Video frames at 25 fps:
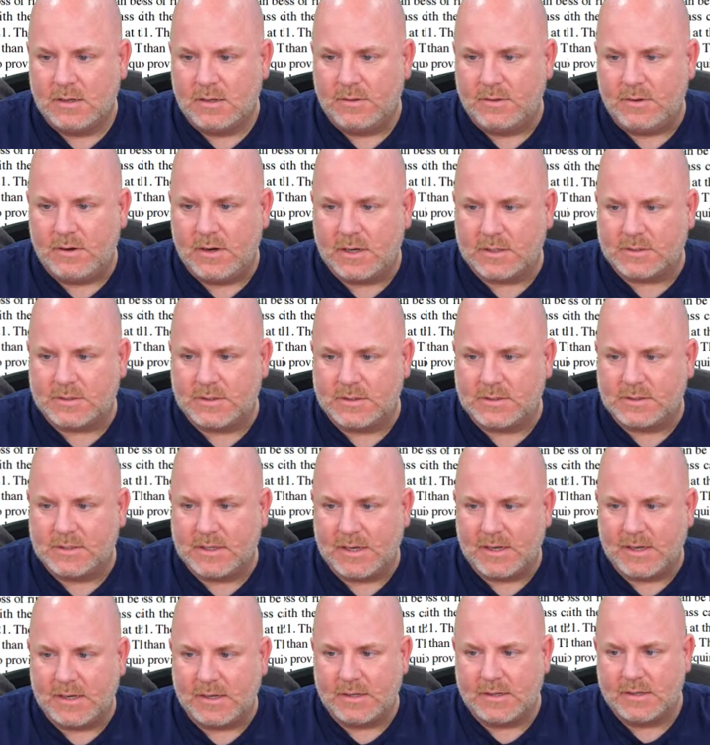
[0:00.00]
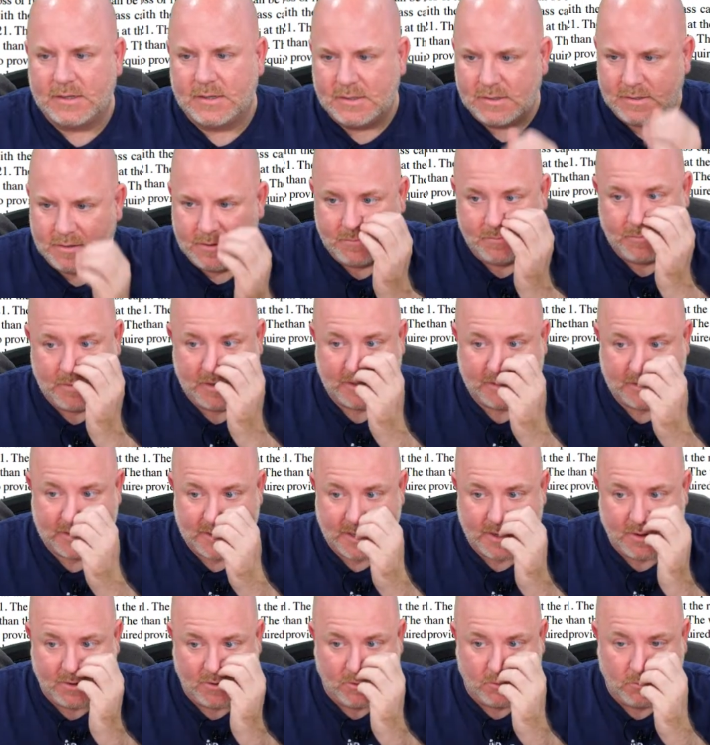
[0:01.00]
actually saying make
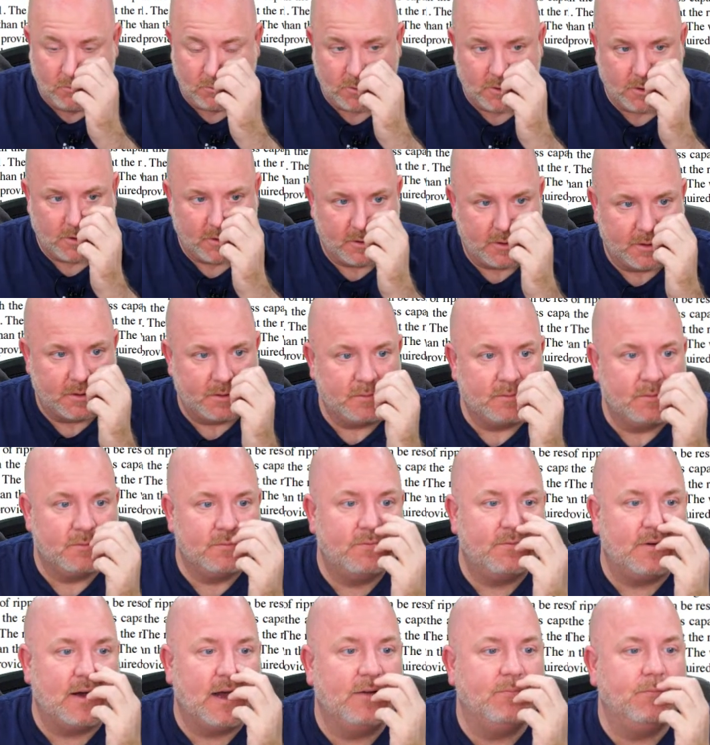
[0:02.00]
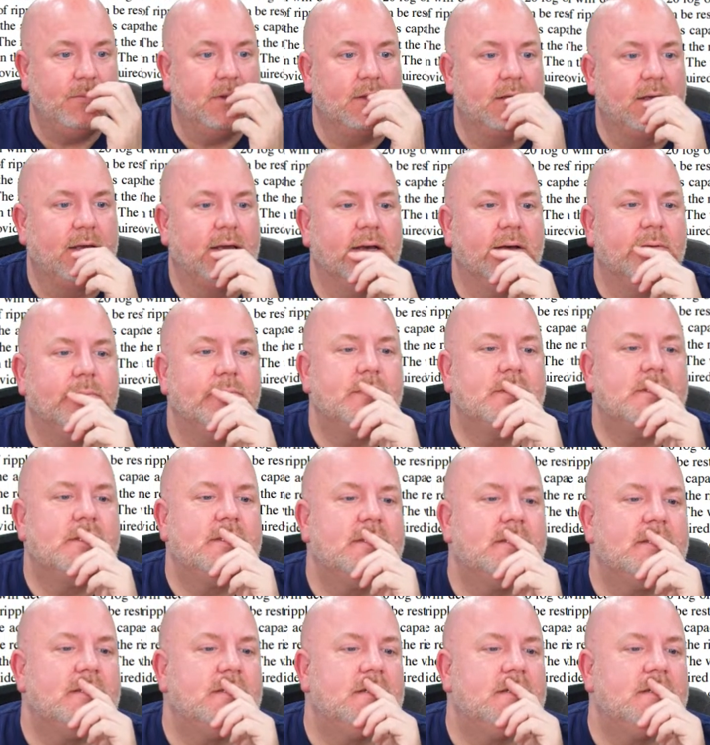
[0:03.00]
that whole current 5 milliamps.